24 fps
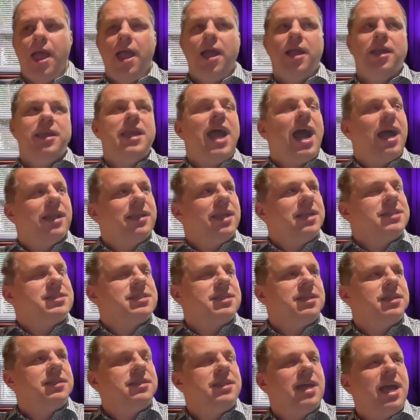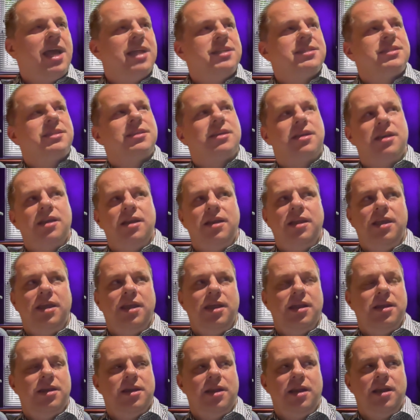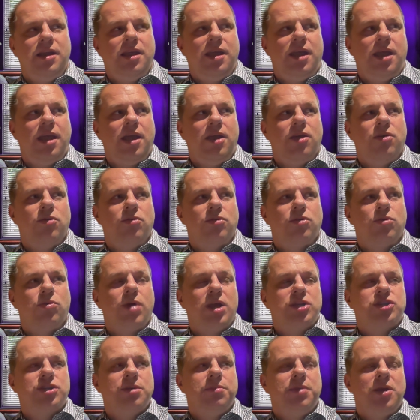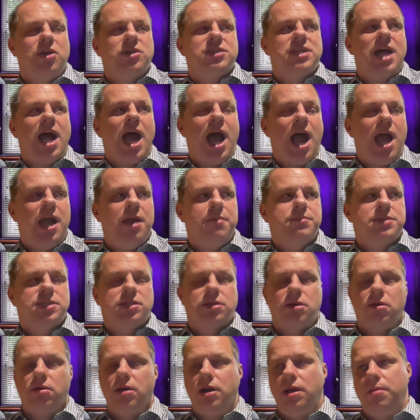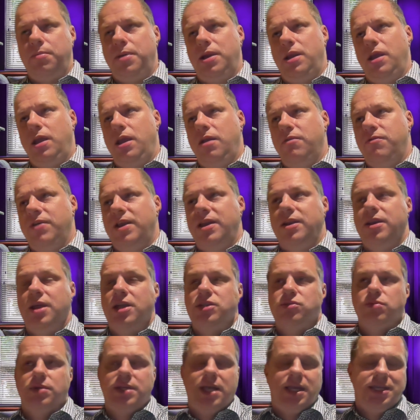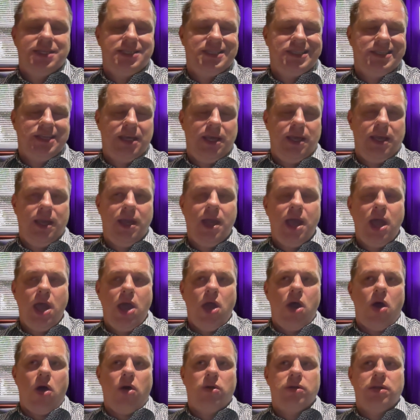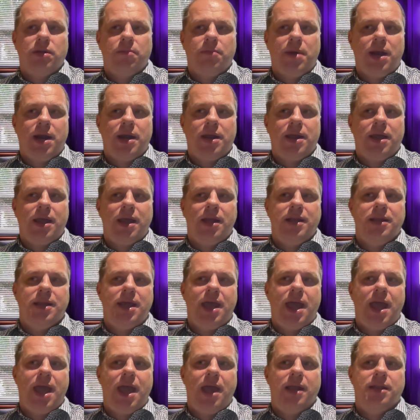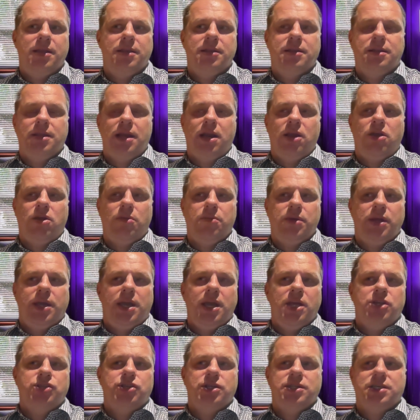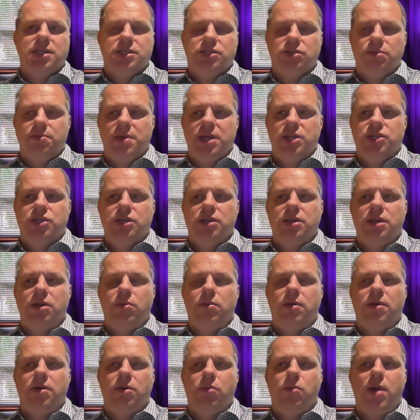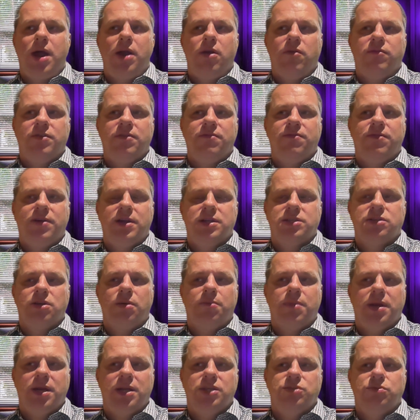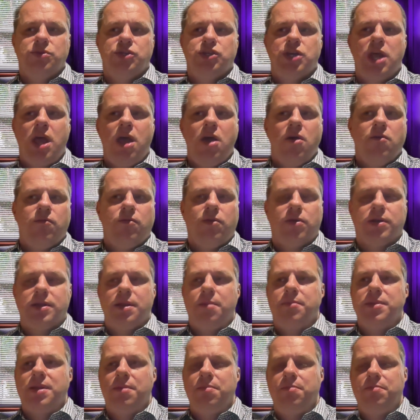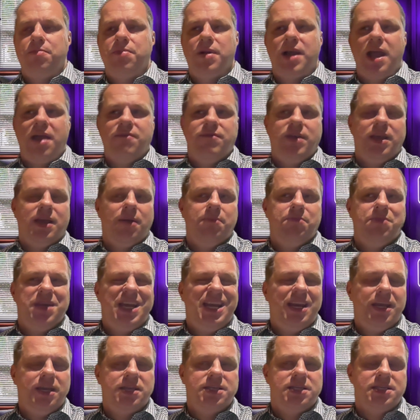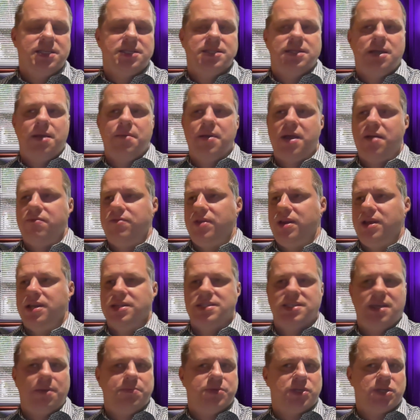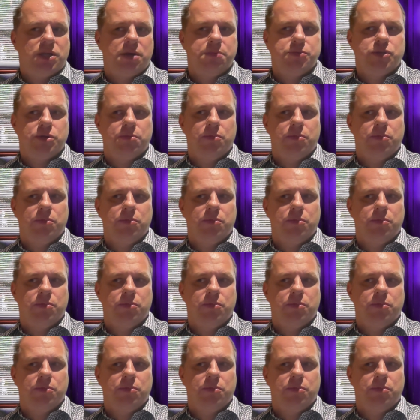Yeah, that's really, really a good question, because I'm strongly believe, and that's what I see on the market. The telecommunications, as you mentioned, they were one of the first companies which, for them, having a billing system, having the subscription